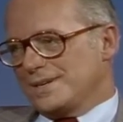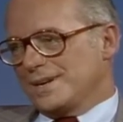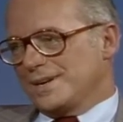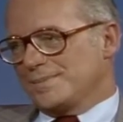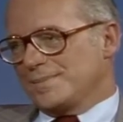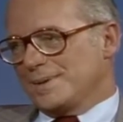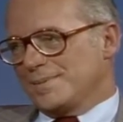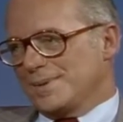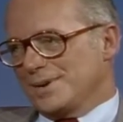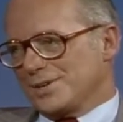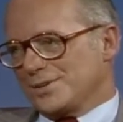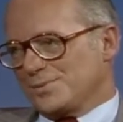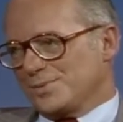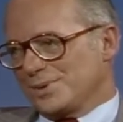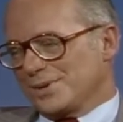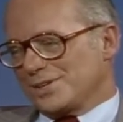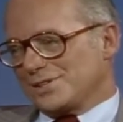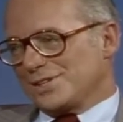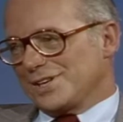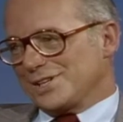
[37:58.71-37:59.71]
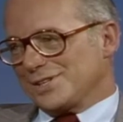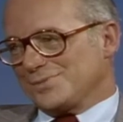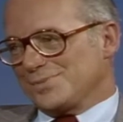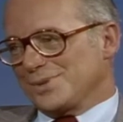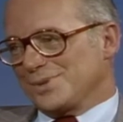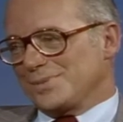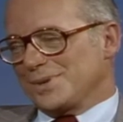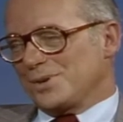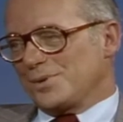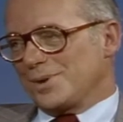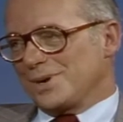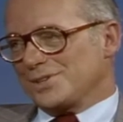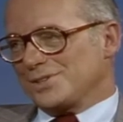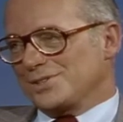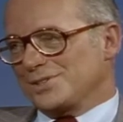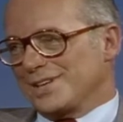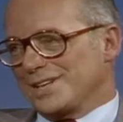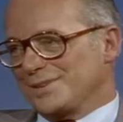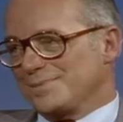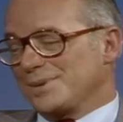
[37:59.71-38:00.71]
and be much more accessible to be
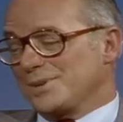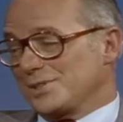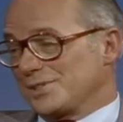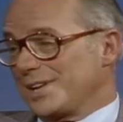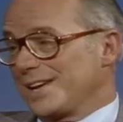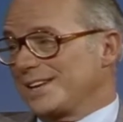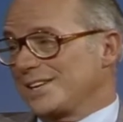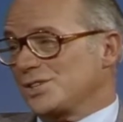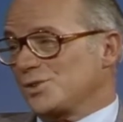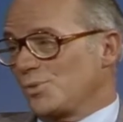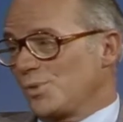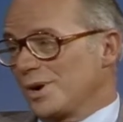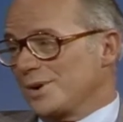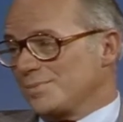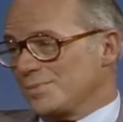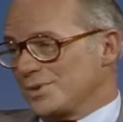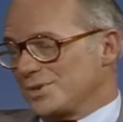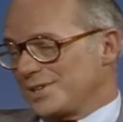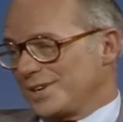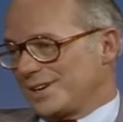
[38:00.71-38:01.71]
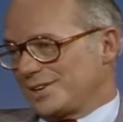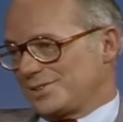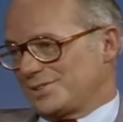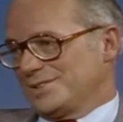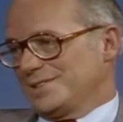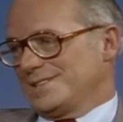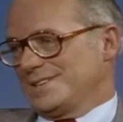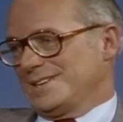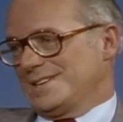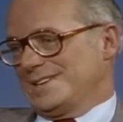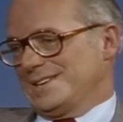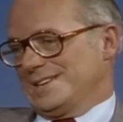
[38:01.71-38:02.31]
questioned at them because that is one protection.